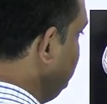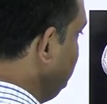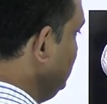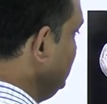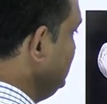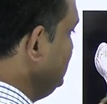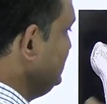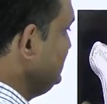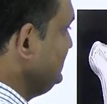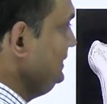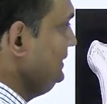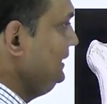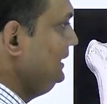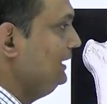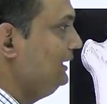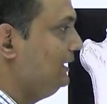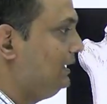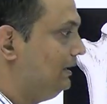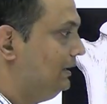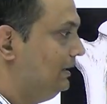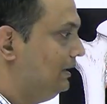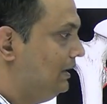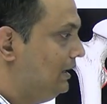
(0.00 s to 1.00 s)
you can see
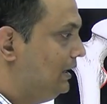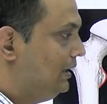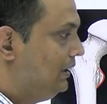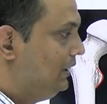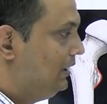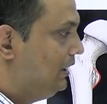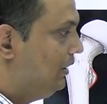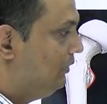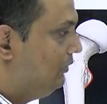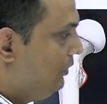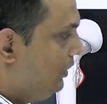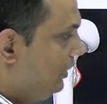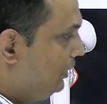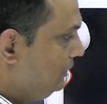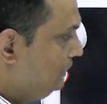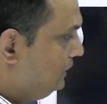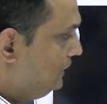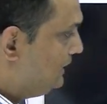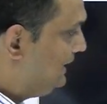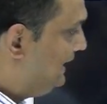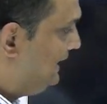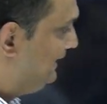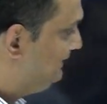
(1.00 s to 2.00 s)
here. Now
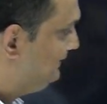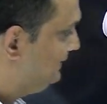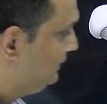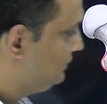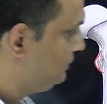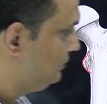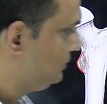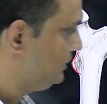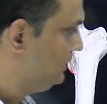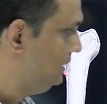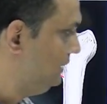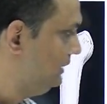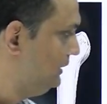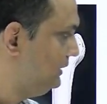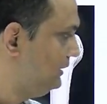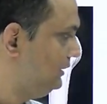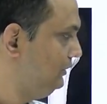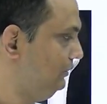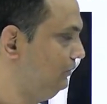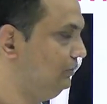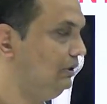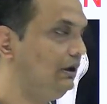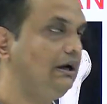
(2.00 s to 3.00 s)
on the lesser
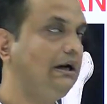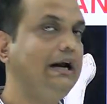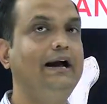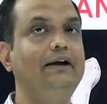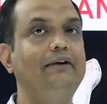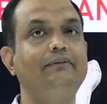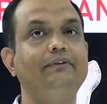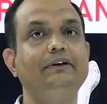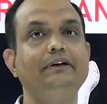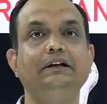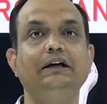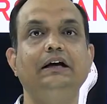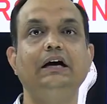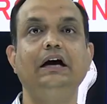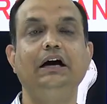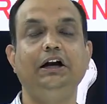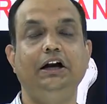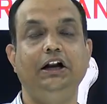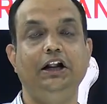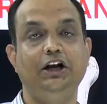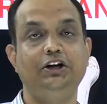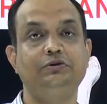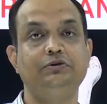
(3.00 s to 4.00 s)
trochanter you are having the
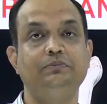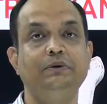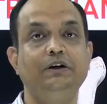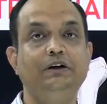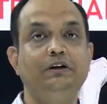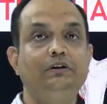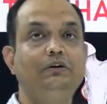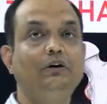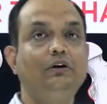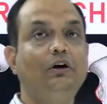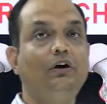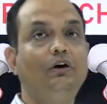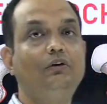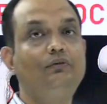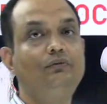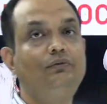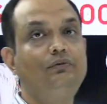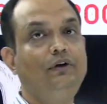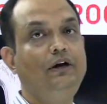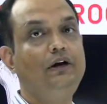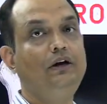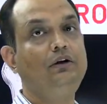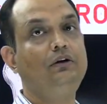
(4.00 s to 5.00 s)
attachment of
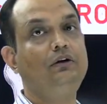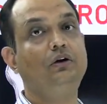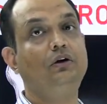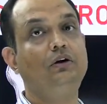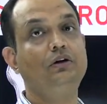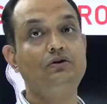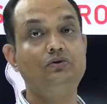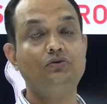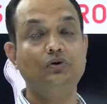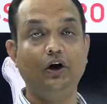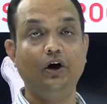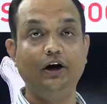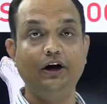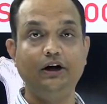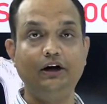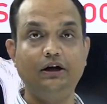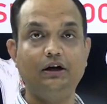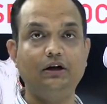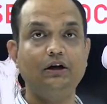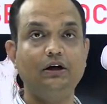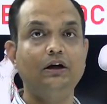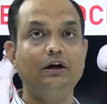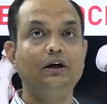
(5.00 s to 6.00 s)
a
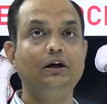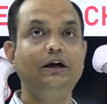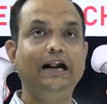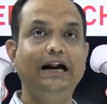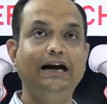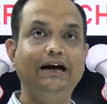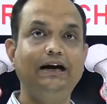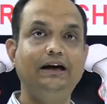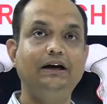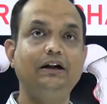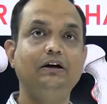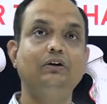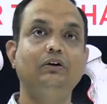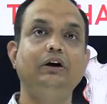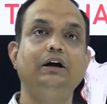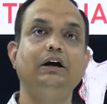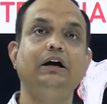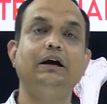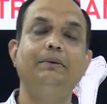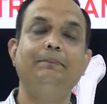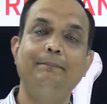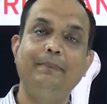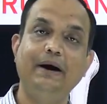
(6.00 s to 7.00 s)
conjoint tendon or
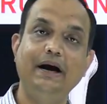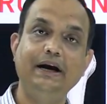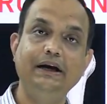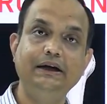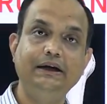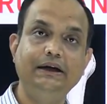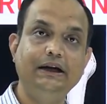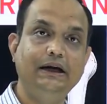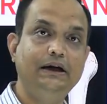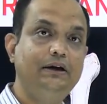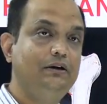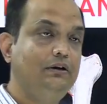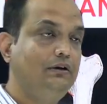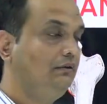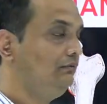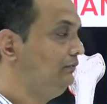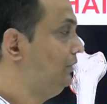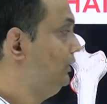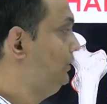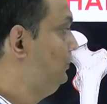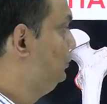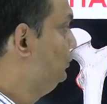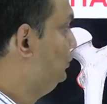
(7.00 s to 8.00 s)
a combined tendon of
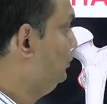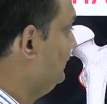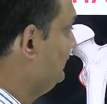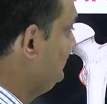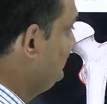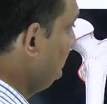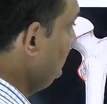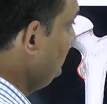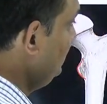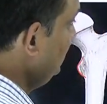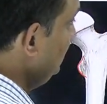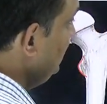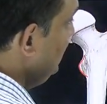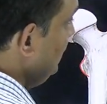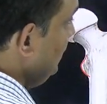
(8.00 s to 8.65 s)
the two muscle.